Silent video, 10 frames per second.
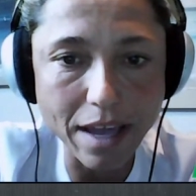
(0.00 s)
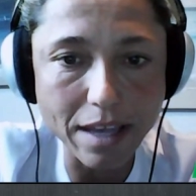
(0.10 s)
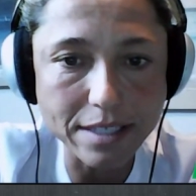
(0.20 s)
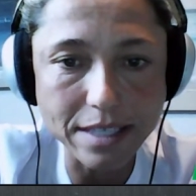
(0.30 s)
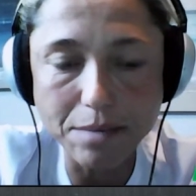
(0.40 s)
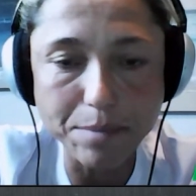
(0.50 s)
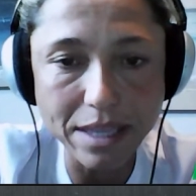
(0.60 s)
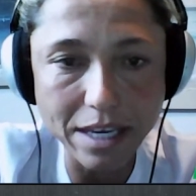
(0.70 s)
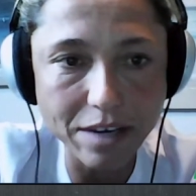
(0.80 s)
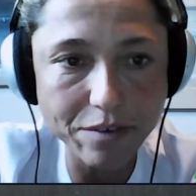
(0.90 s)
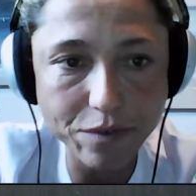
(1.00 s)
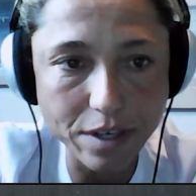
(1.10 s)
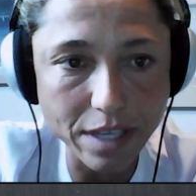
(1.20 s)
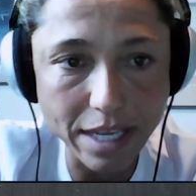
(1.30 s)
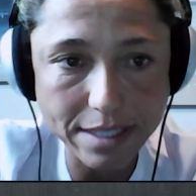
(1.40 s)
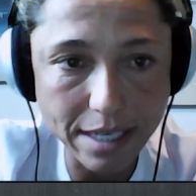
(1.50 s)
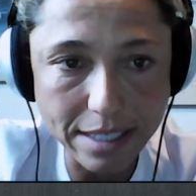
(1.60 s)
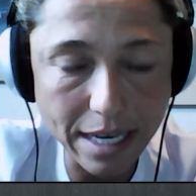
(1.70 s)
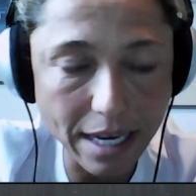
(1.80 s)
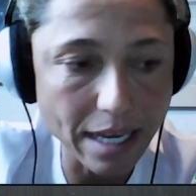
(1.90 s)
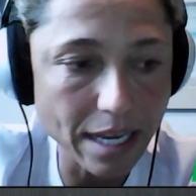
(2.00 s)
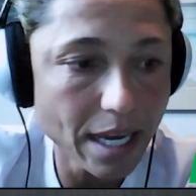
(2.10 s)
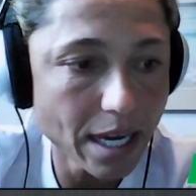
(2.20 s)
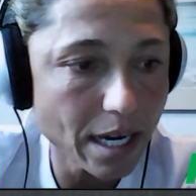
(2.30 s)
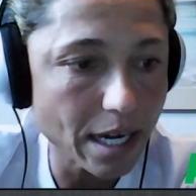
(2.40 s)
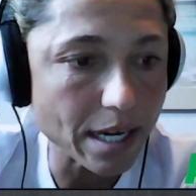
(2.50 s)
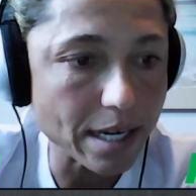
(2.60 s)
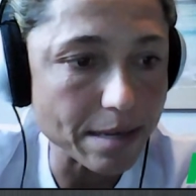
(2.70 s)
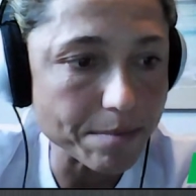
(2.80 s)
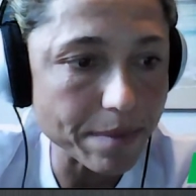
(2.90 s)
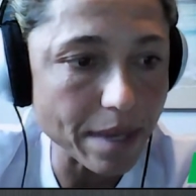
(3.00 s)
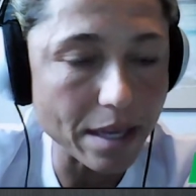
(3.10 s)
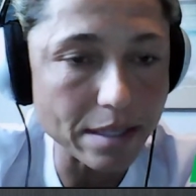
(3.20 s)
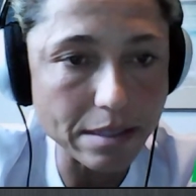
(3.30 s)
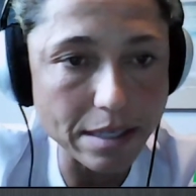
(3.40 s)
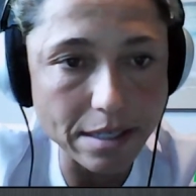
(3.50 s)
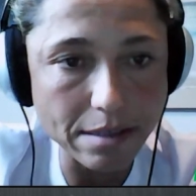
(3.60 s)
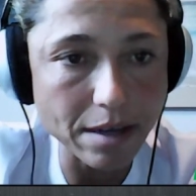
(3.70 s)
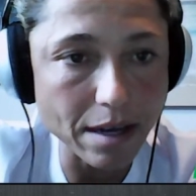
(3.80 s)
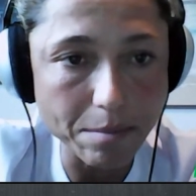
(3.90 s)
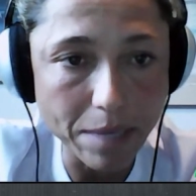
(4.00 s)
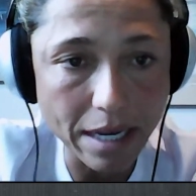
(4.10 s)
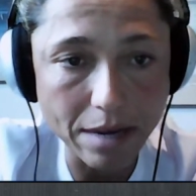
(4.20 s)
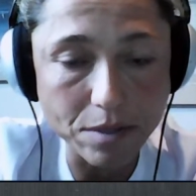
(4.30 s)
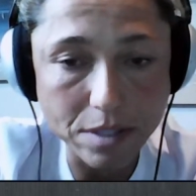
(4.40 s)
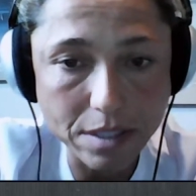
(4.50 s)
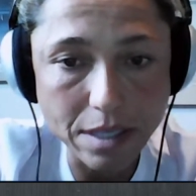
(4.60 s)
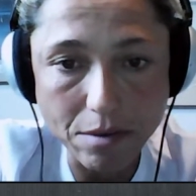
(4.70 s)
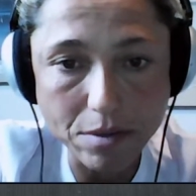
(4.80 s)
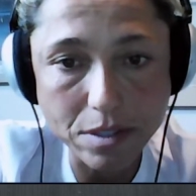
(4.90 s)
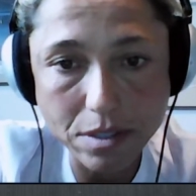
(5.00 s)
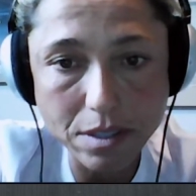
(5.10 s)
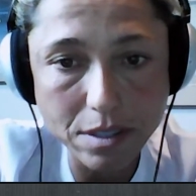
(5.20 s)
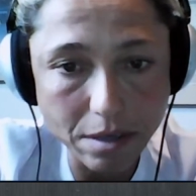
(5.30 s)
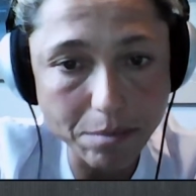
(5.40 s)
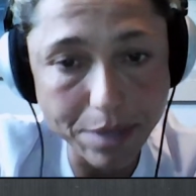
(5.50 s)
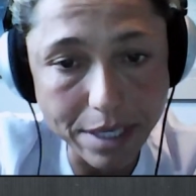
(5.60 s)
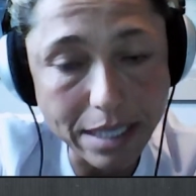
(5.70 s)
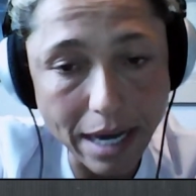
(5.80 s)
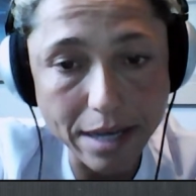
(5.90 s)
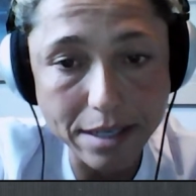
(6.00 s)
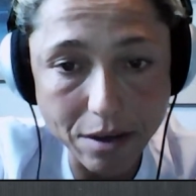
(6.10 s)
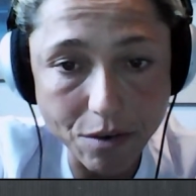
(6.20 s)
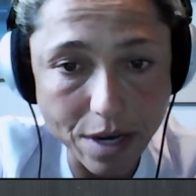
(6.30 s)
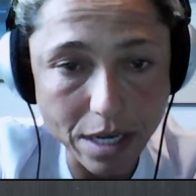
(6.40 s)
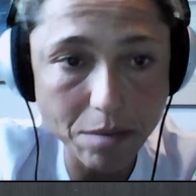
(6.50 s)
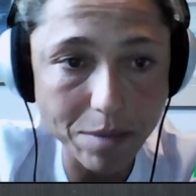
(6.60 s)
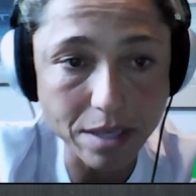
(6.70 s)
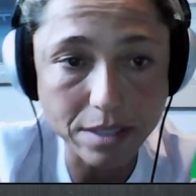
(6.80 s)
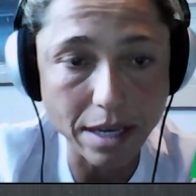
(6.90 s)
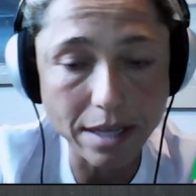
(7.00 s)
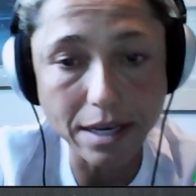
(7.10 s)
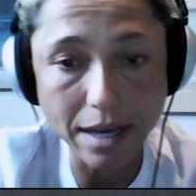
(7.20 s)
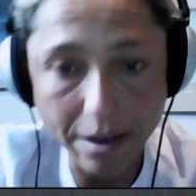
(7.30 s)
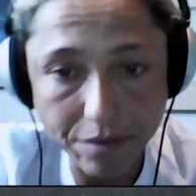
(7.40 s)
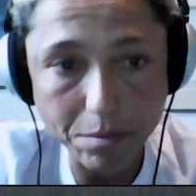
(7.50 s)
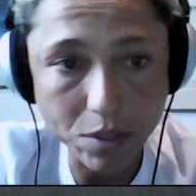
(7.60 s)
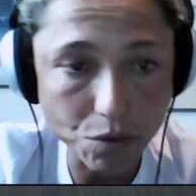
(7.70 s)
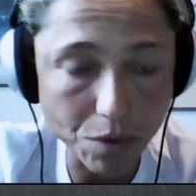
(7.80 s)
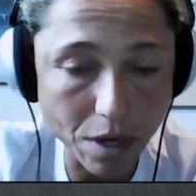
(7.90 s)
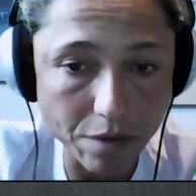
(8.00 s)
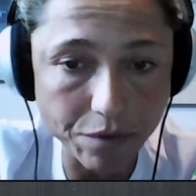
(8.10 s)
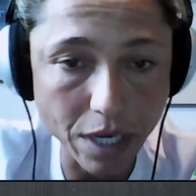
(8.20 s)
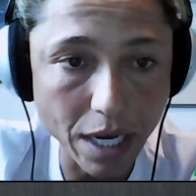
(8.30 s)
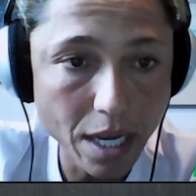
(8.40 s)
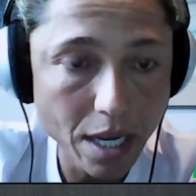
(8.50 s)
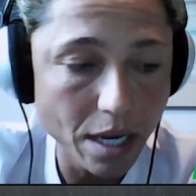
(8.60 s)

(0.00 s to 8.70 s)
Alex had been there for less than a day, and I mean, I was pretty tired already because I didn't have that much recovery